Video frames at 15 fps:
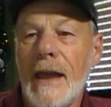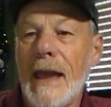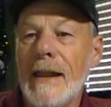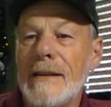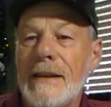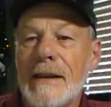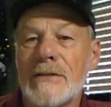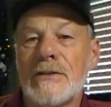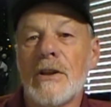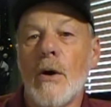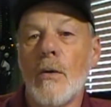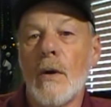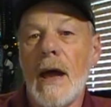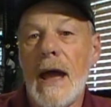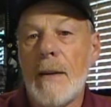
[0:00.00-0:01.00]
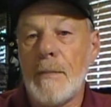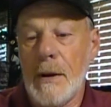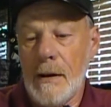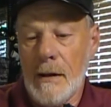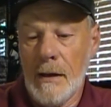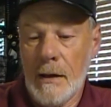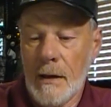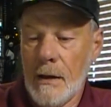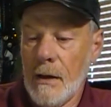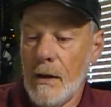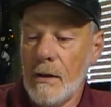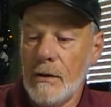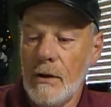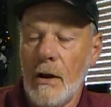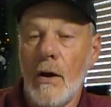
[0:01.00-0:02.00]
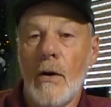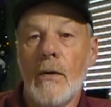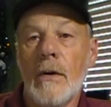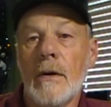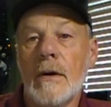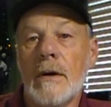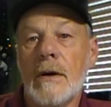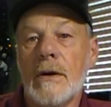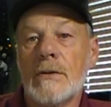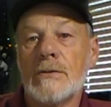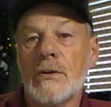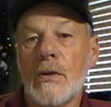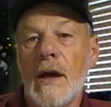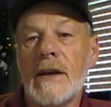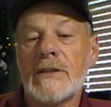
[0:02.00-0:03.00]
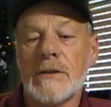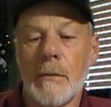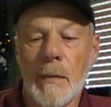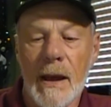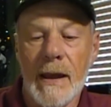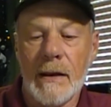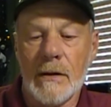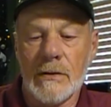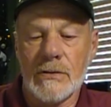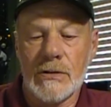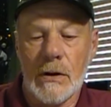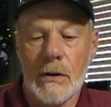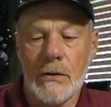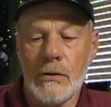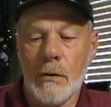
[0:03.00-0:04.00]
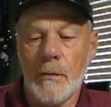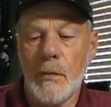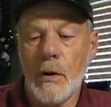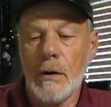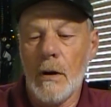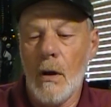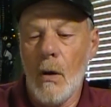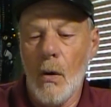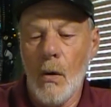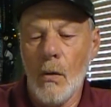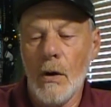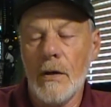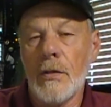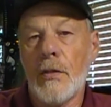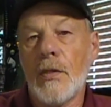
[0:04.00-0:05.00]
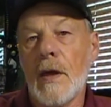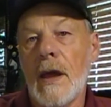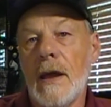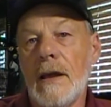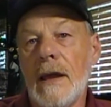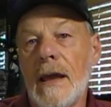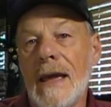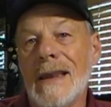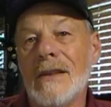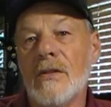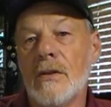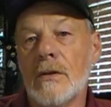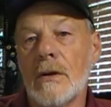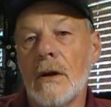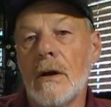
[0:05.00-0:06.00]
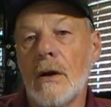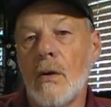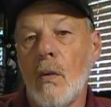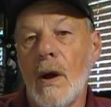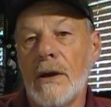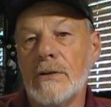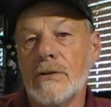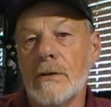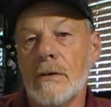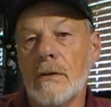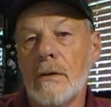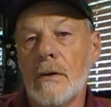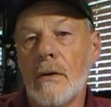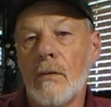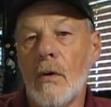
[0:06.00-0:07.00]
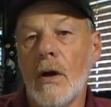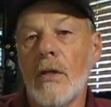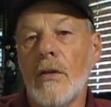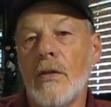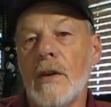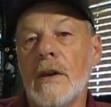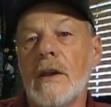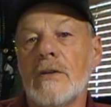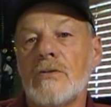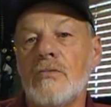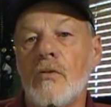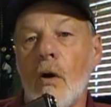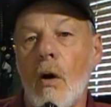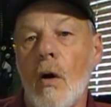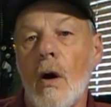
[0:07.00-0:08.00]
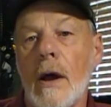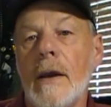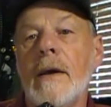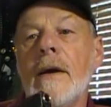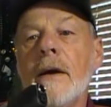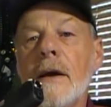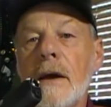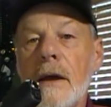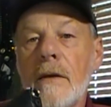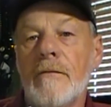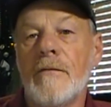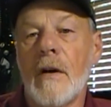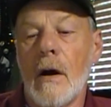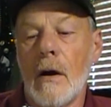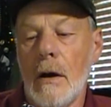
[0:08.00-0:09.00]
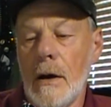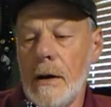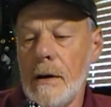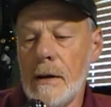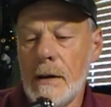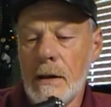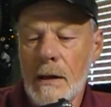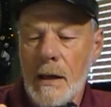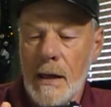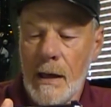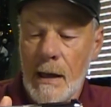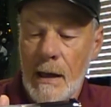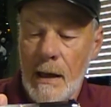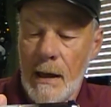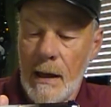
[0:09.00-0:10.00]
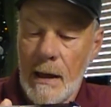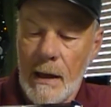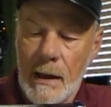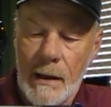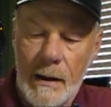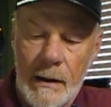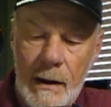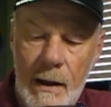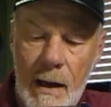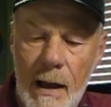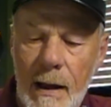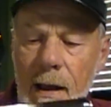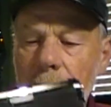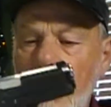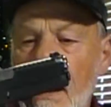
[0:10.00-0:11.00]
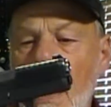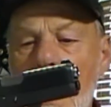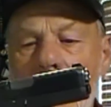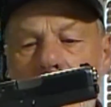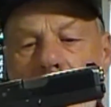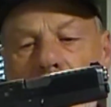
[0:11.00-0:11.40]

it just don't happen, you know. So that's the main concern. You're putting a whole other thing into the equation rather than just drawing and firing. Now, I got a Glock.